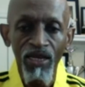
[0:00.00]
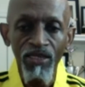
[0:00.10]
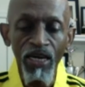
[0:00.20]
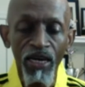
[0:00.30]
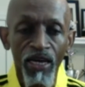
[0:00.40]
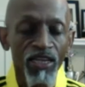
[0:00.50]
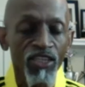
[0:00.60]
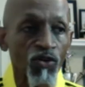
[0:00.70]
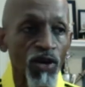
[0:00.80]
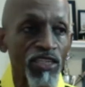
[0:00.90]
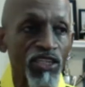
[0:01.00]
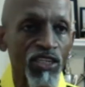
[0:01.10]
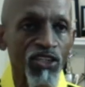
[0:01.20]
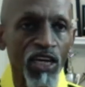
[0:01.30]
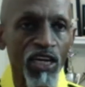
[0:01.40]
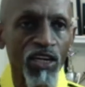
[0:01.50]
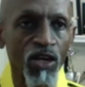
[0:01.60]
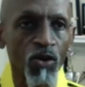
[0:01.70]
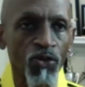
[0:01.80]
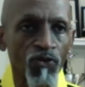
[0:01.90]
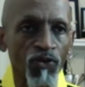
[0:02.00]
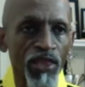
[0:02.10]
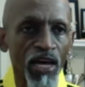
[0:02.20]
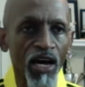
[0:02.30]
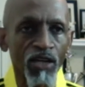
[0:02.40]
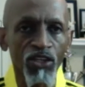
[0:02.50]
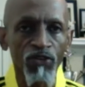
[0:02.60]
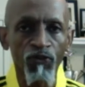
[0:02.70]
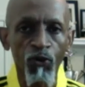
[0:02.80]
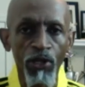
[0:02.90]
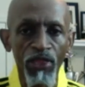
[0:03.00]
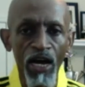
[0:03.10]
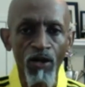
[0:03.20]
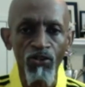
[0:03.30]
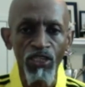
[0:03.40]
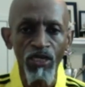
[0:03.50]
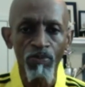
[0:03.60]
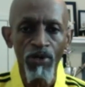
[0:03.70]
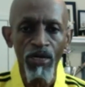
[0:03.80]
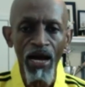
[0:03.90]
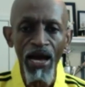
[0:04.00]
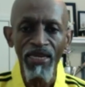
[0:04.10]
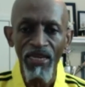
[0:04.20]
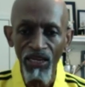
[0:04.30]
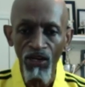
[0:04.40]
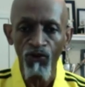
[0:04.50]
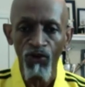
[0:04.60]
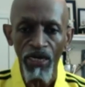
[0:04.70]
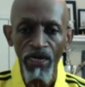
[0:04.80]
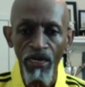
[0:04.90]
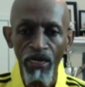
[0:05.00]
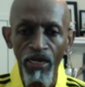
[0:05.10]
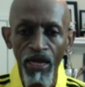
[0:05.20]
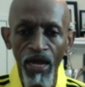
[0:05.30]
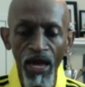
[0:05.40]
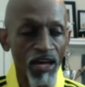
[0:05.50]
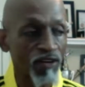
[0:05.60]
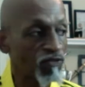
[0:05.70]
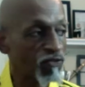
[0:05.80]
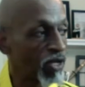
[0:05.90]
Yeah, it's crazy to say, 3,000, 4,000, but I literally have,